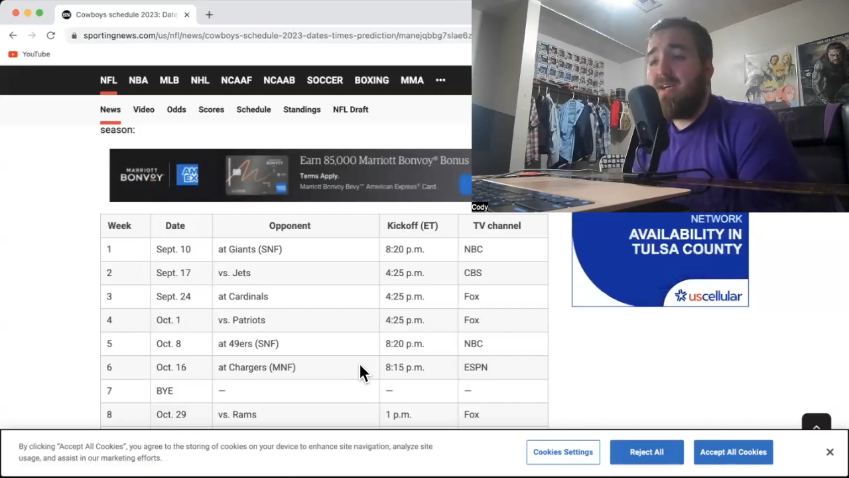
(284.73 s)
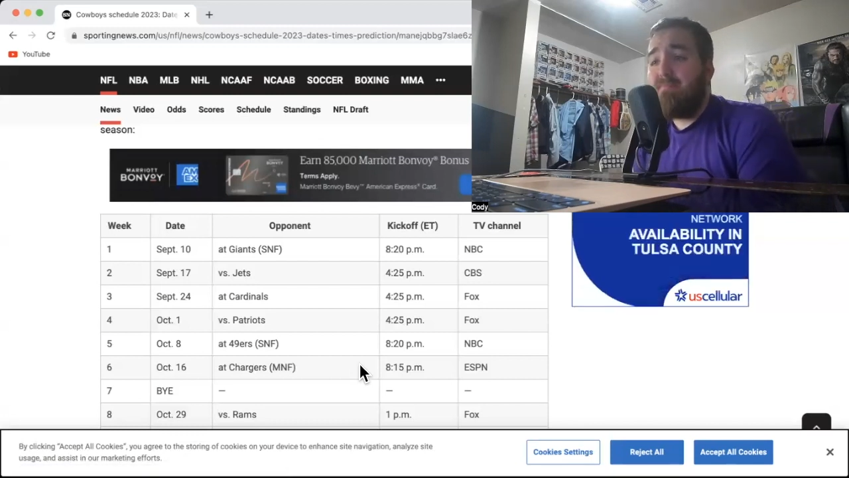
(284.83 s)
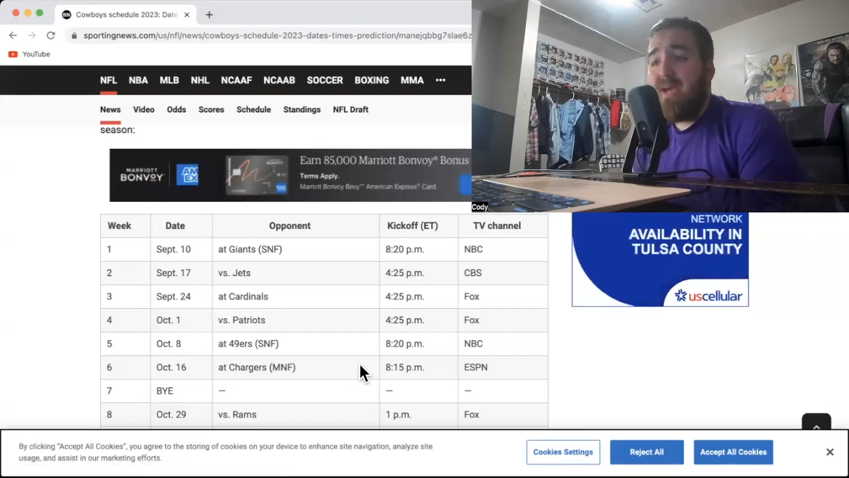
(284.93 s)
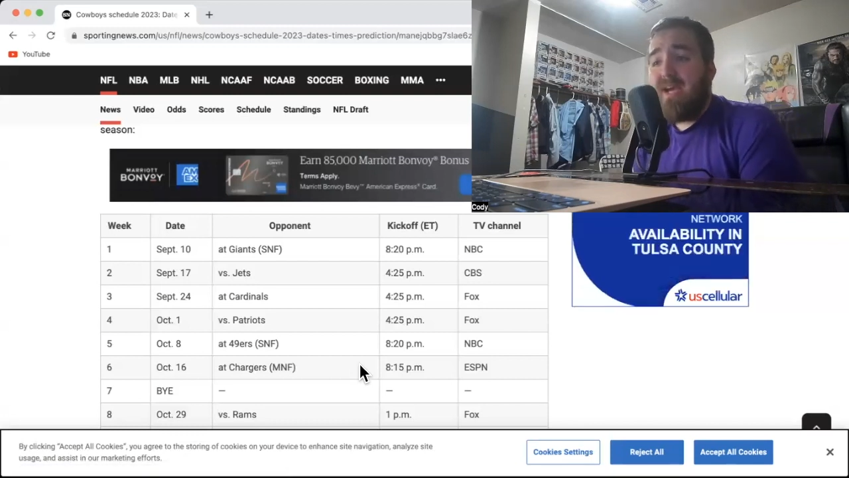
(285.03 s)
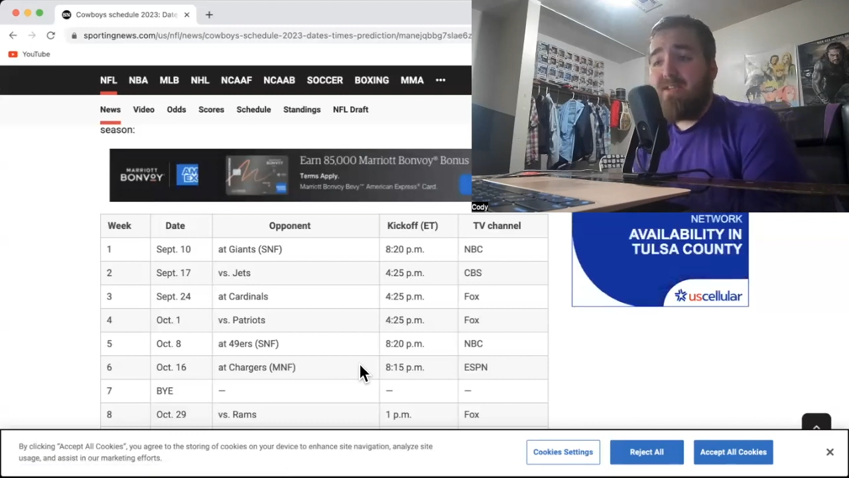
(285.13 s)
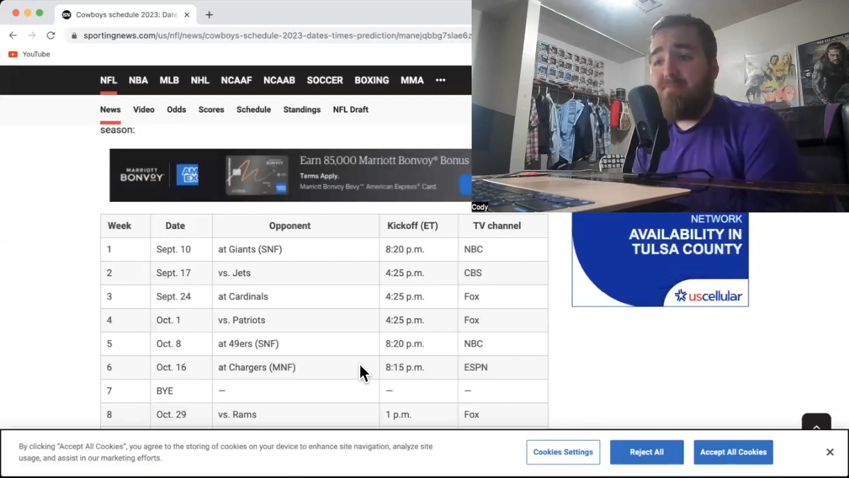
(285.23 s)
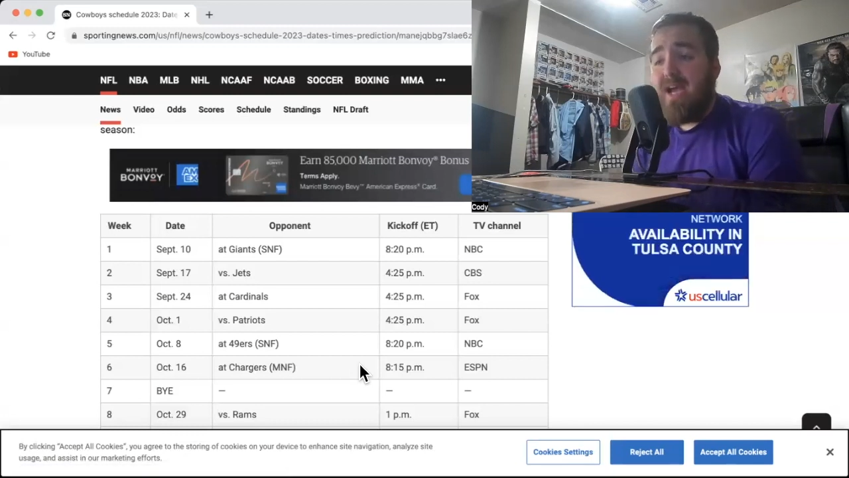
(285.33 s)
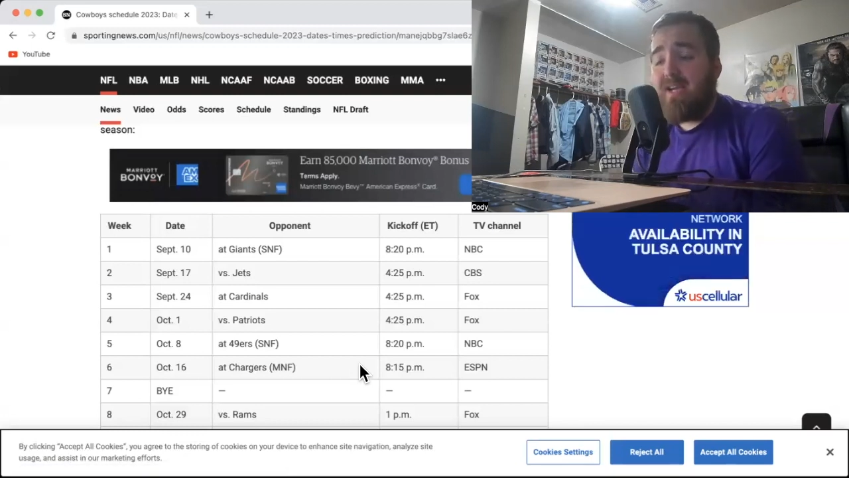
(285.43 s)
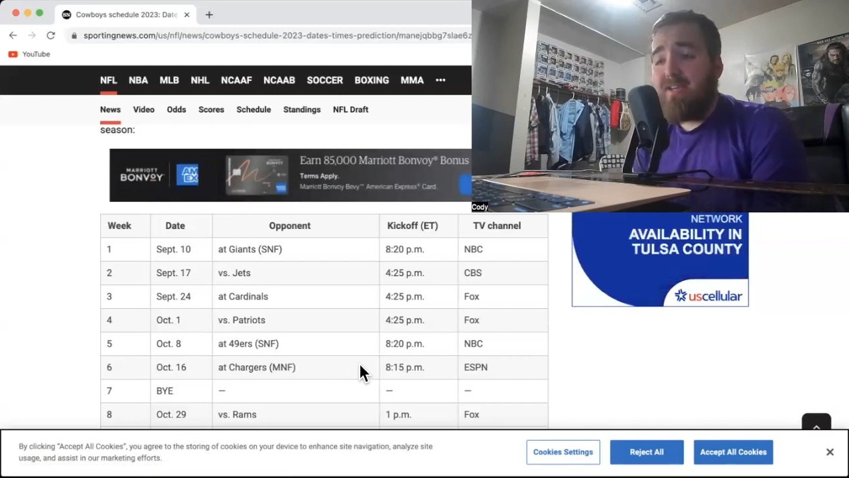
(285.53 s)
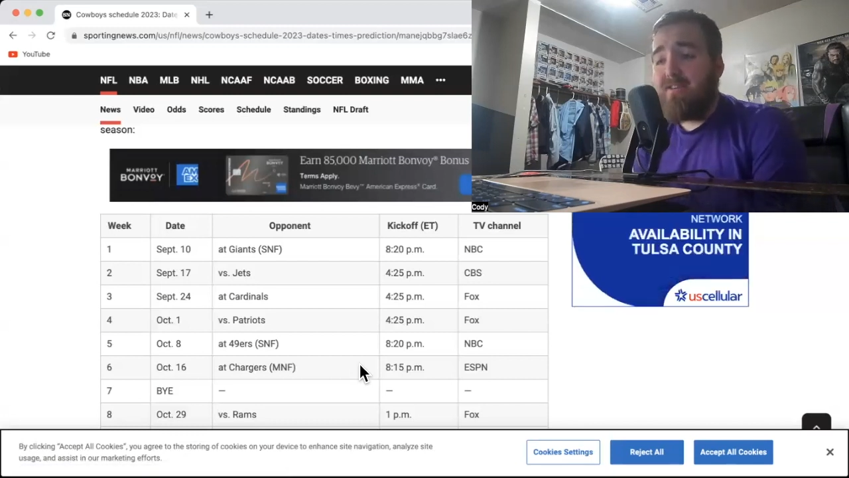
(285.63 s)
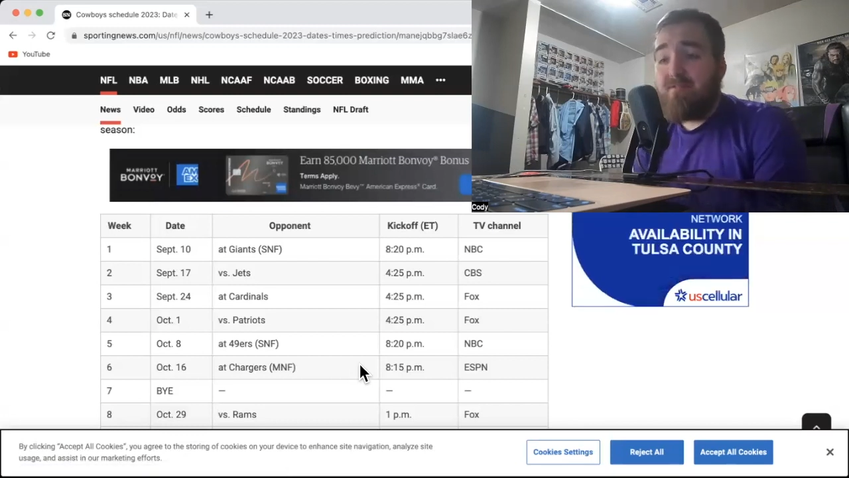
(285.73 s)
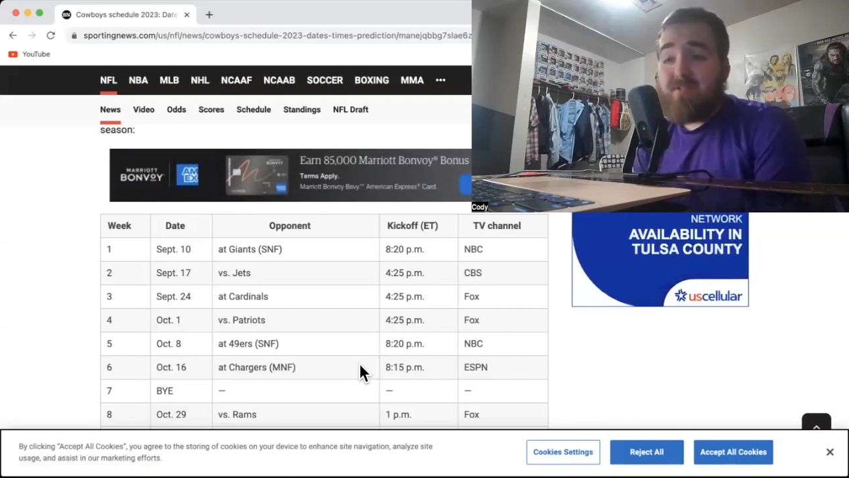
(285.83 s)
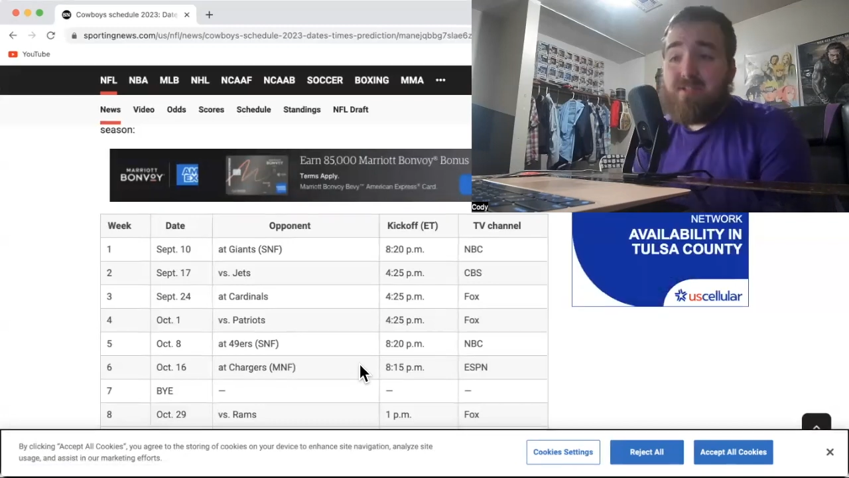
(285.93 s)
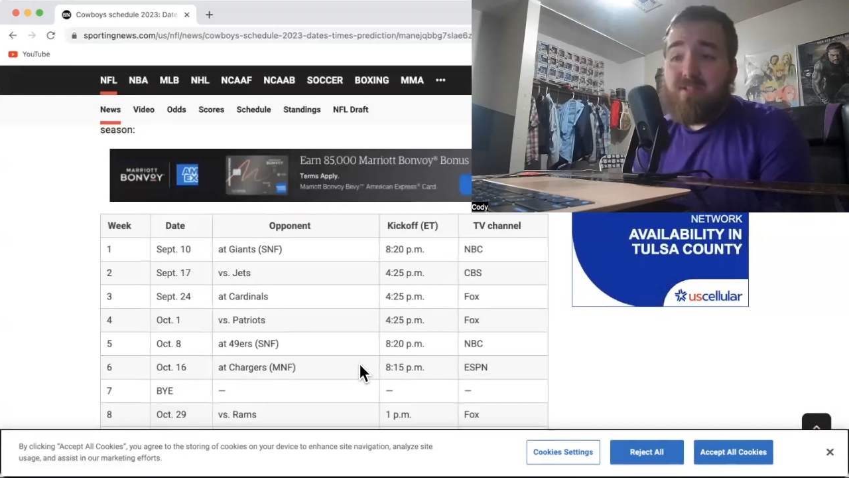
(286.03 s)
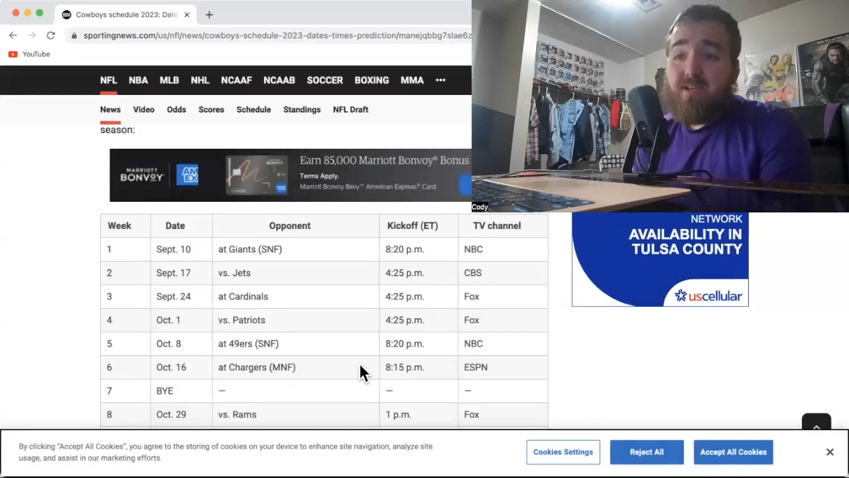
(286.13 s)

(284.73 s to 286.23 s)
back-to-back years.